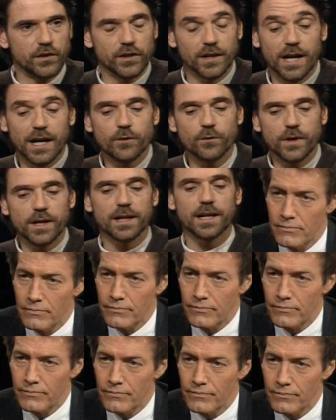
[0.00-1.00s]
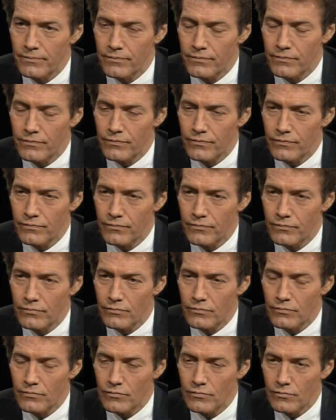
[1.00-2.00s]
And I realized, watching it, that
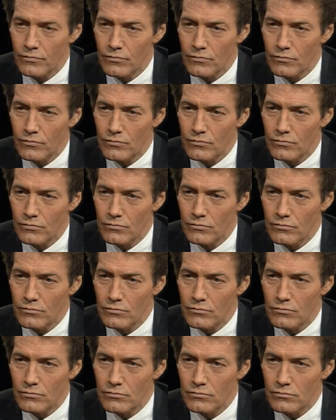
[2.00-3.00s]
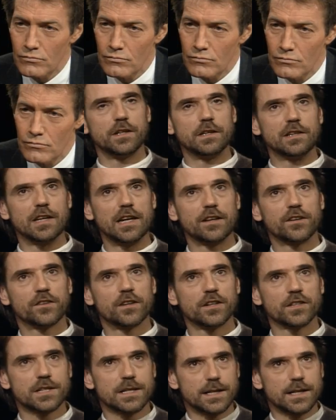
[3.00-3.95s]
that's why he's such a good actor, because he takes such